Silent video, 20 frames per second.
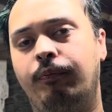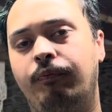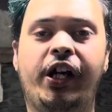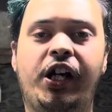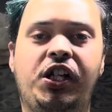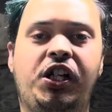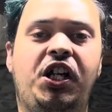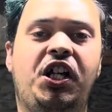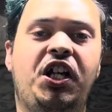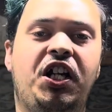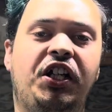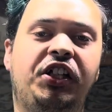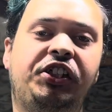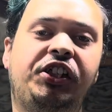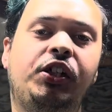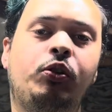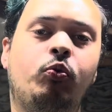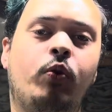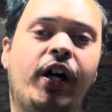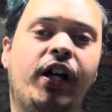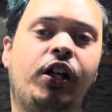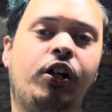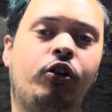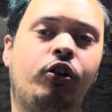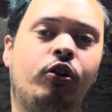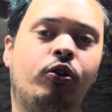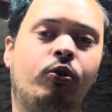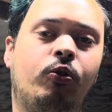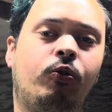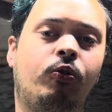An easy way to
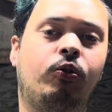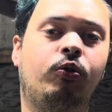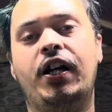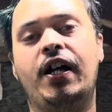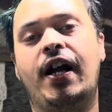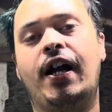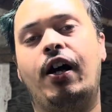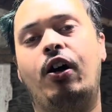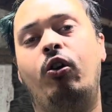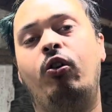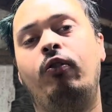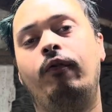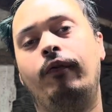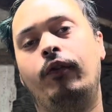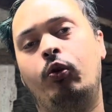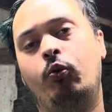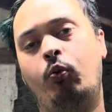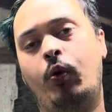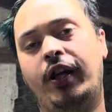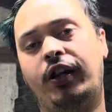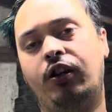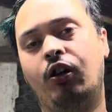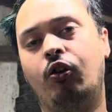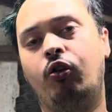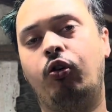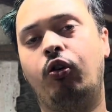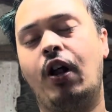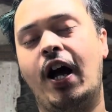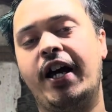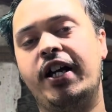do now with a
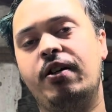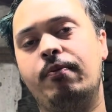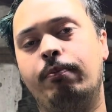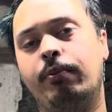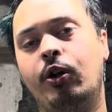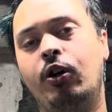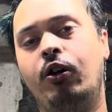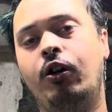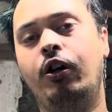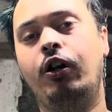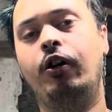light bird